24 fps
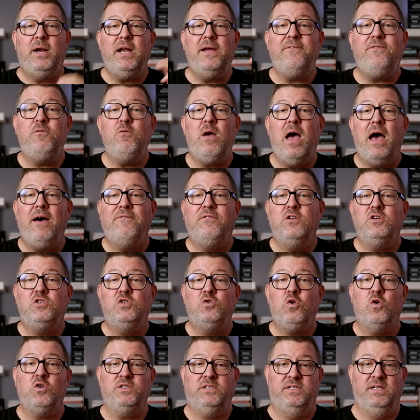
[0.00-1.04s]
But if you have the
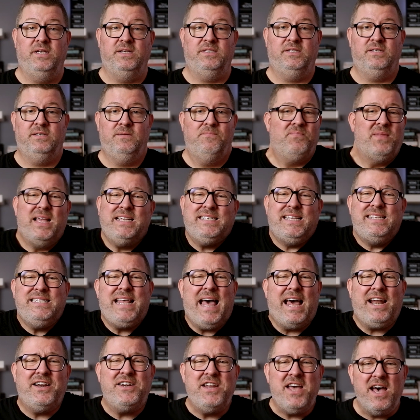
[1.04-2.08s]
sources, isn't
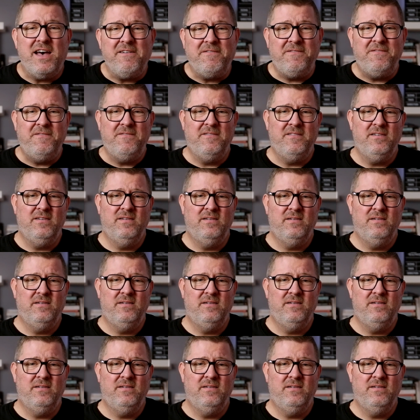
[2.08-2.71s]
that enough?